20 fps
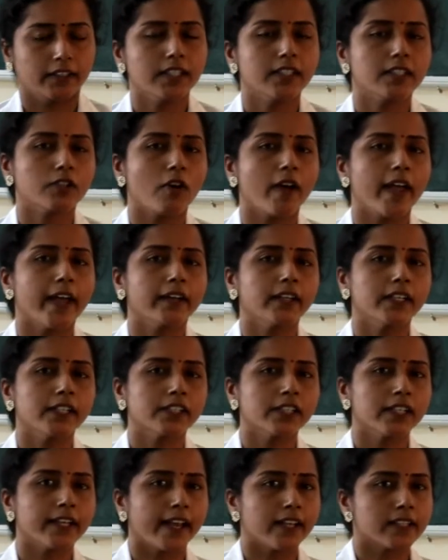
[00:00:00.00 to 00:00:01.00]
This
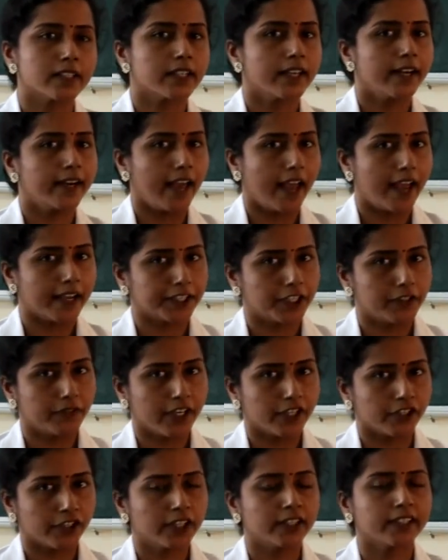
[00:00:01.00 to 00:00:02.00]
coagulation cascade
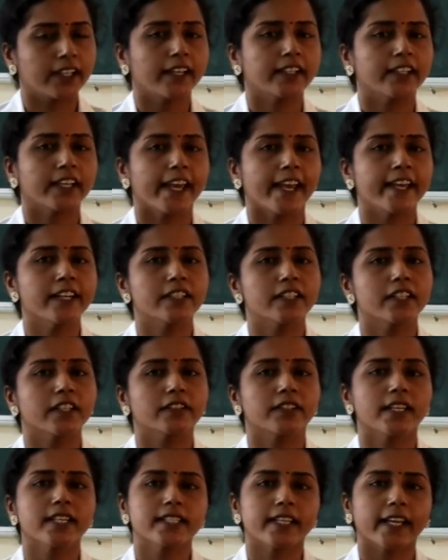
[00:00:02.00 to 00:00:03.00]
activation that ends
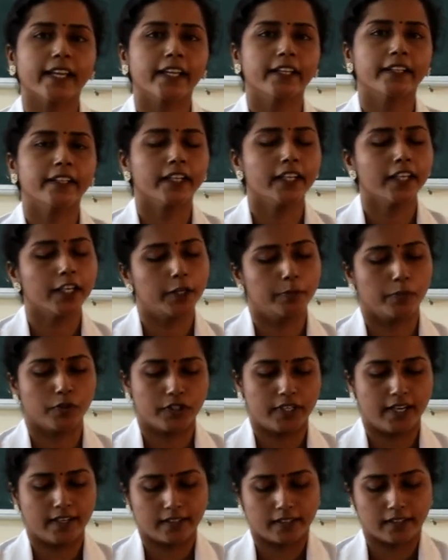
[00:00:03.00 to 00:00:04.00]
in the secondary
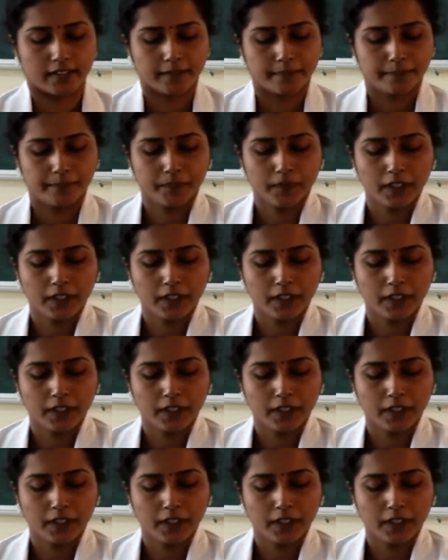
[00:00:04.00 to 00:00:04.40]
hemostasis.